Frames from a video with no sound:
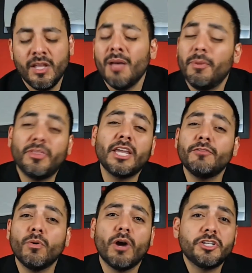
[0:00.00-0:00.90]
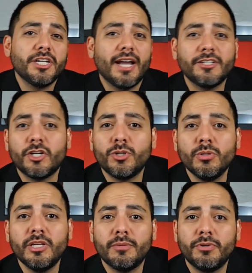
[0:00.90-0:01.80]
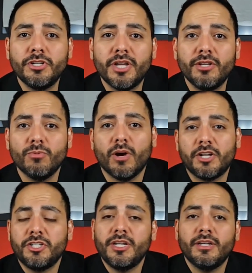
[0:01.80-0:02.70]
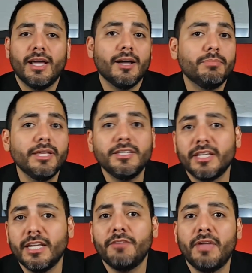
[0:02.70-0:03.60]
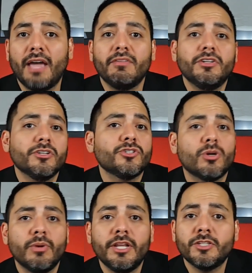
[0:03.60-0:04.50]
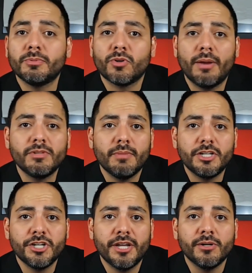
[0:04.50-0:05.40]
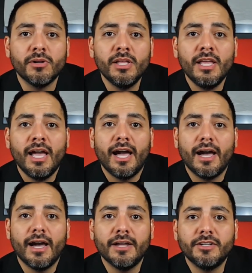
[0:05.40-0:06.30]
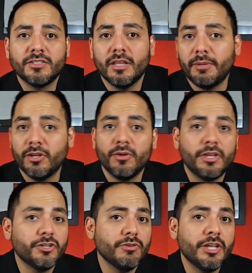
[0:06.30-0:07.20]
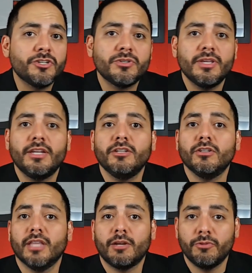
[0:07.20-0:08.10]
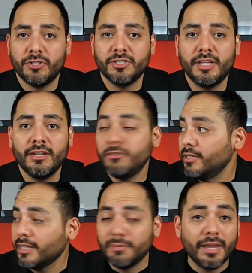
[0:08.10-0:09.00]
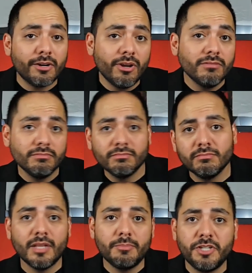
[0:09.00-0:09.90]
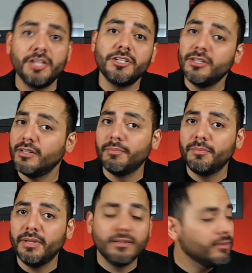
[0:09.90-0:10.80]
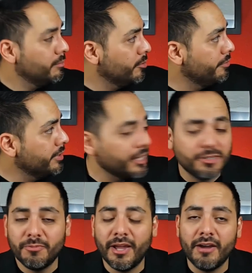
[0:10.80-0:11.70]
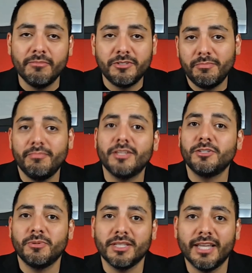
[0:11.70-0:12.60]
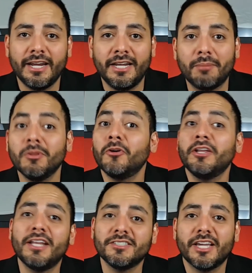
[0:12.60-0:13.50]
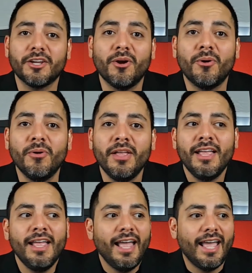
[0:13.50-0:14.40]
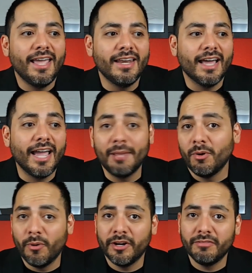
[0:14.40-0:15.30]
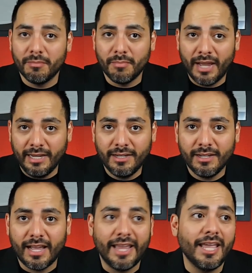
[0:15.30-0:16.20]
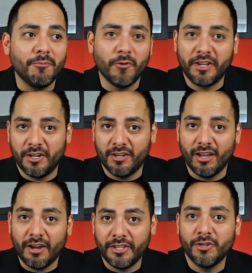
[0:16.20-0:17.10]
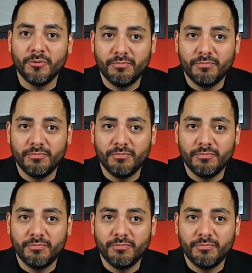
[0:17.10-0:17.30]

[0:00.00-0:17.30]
But thank you for watching, guys. I truly appreciate you watching. Uh, please, again, if you haven't done so already, subscribe to my channel. Uh, just let me know that you're interested and like what you're seeing. Do you like the background, I'm changing it up a bit. I'm moving things around, messing with the lighting. I'm learning as I go. And I am aware of the mic. I am working on audio